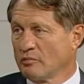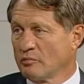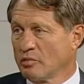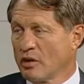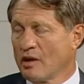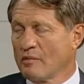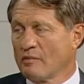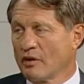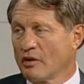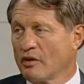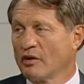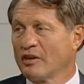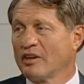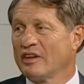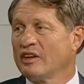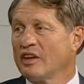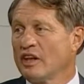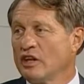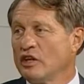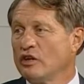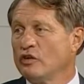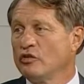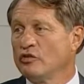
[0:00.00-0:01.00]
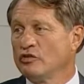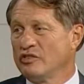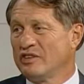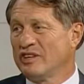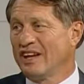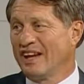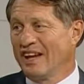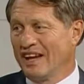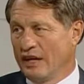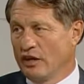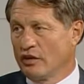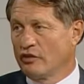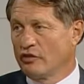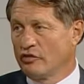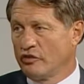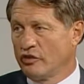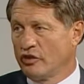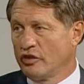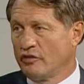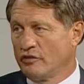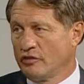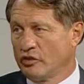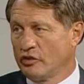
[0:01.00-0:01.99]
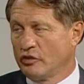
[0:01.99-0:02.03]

Primarily, they use the energy